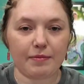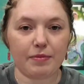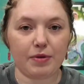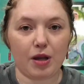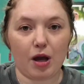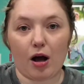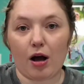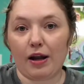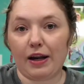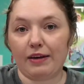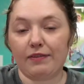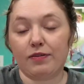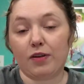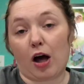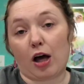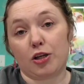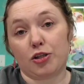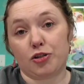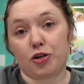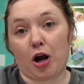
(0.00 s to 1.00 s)
am not a
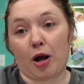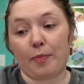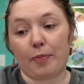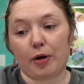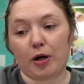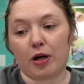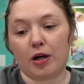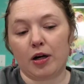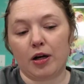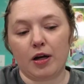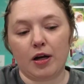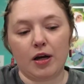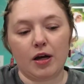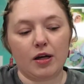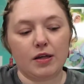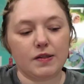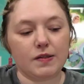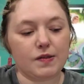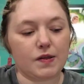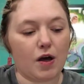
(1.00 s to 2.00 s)
floss dropper.
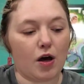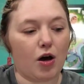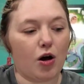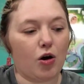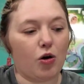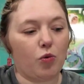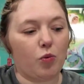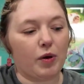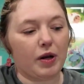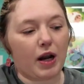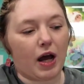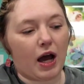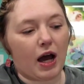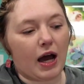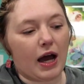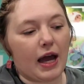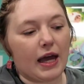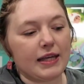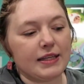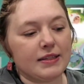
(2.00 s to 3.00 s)
So when
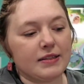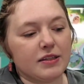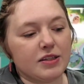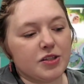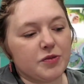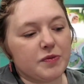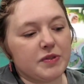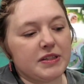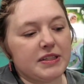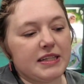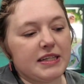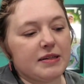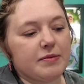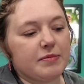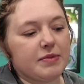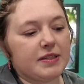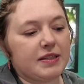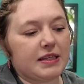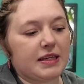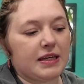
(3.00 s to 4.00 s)
I stitch with
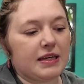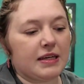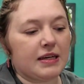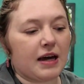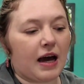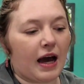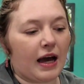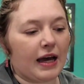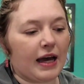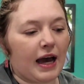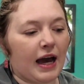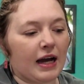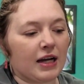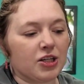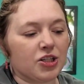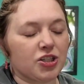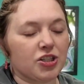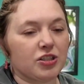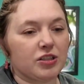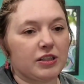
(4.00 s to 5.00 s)
DMC,
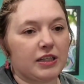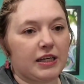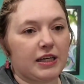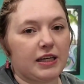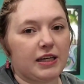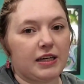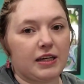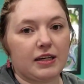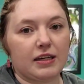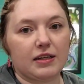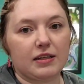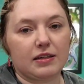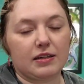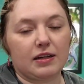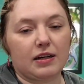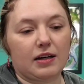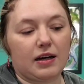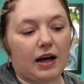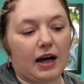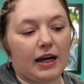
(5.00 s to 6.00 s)

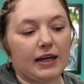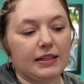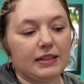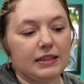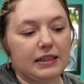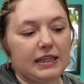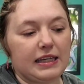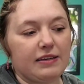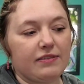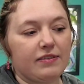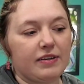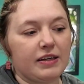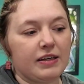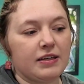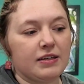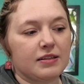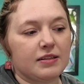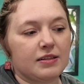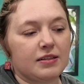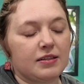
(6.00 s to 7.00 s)
I leave
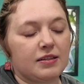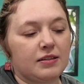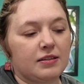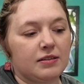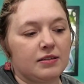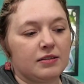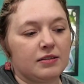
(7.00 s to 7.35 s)
it.